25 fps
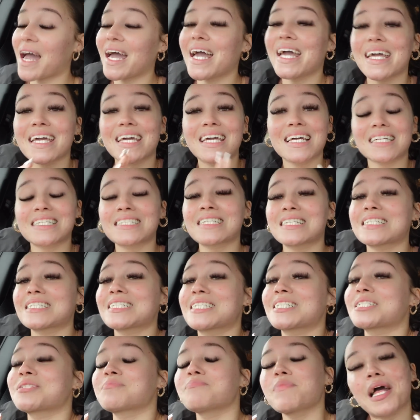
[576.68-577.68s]
and get to
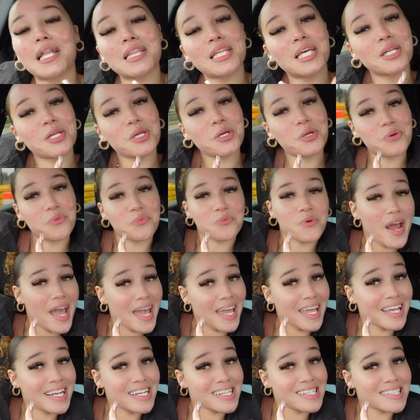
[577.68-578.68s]
smelling
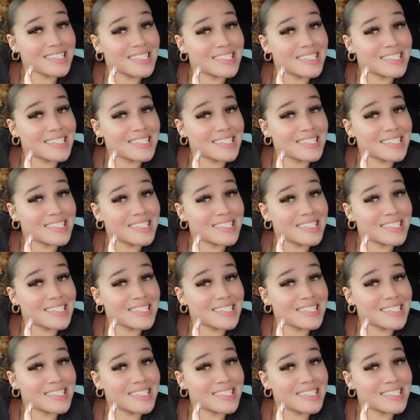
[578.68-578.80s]
great.